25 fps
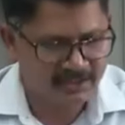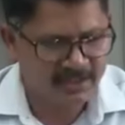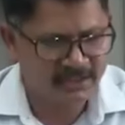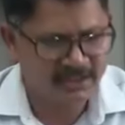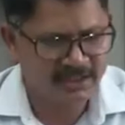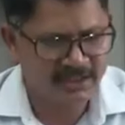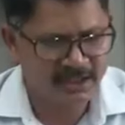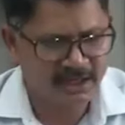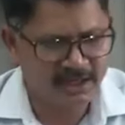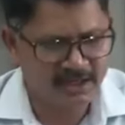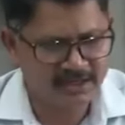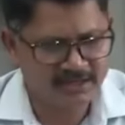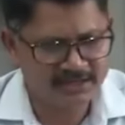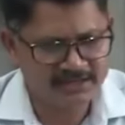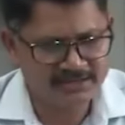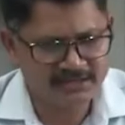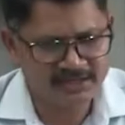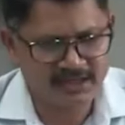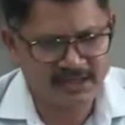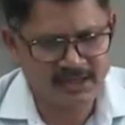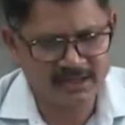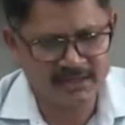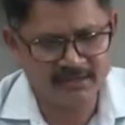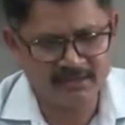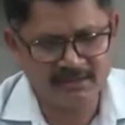The nakas
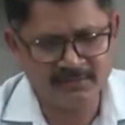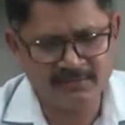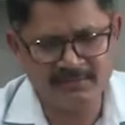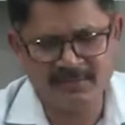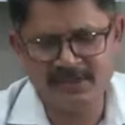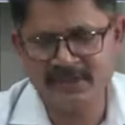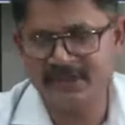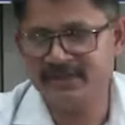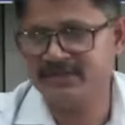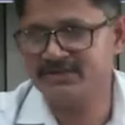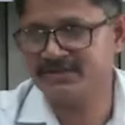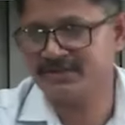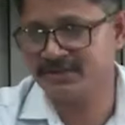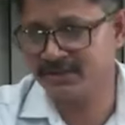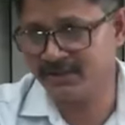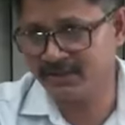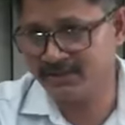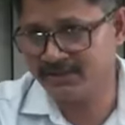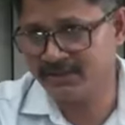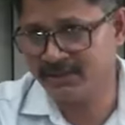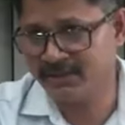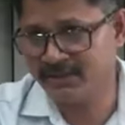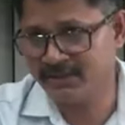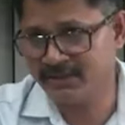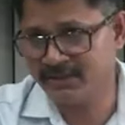are being
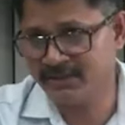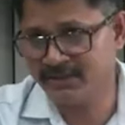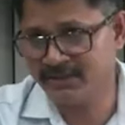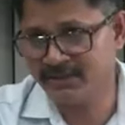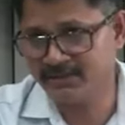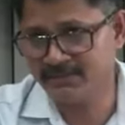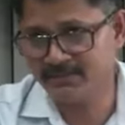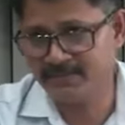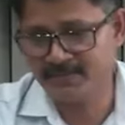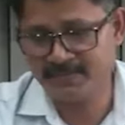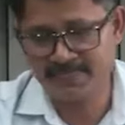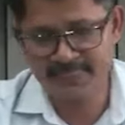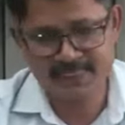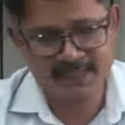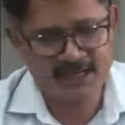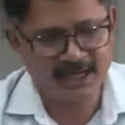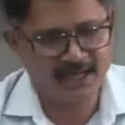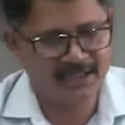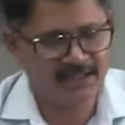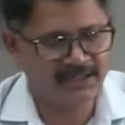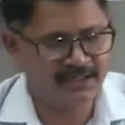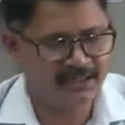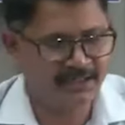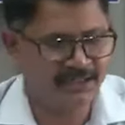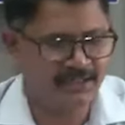strengthened
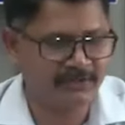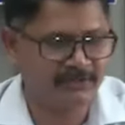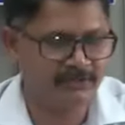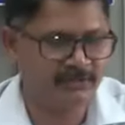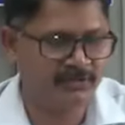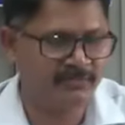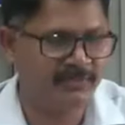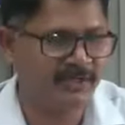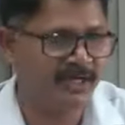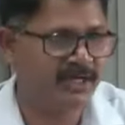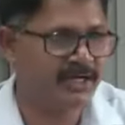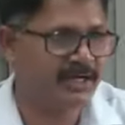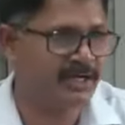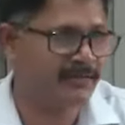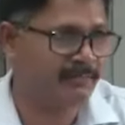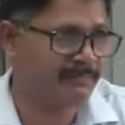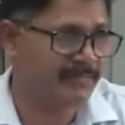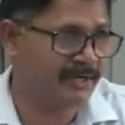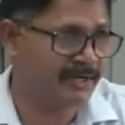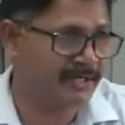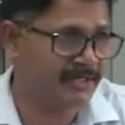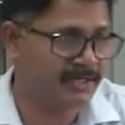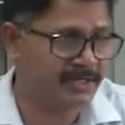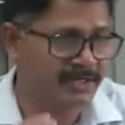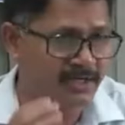and it will be a
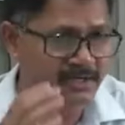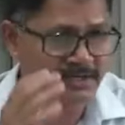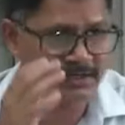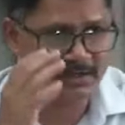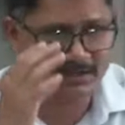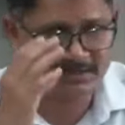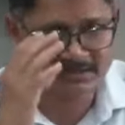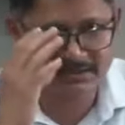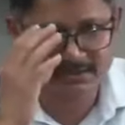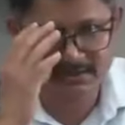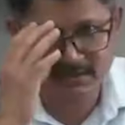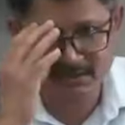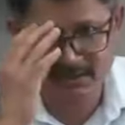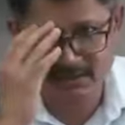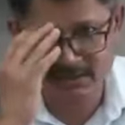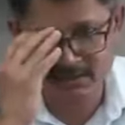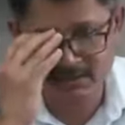combined nakas